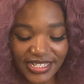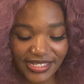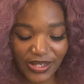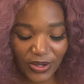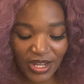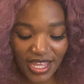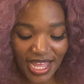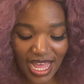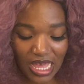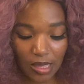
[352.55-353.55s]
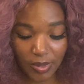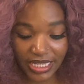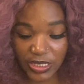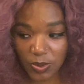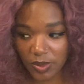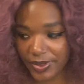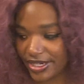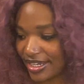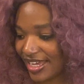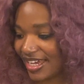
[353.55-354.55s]
So let Spirit be
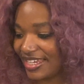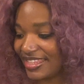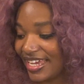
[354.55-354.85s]
your guide.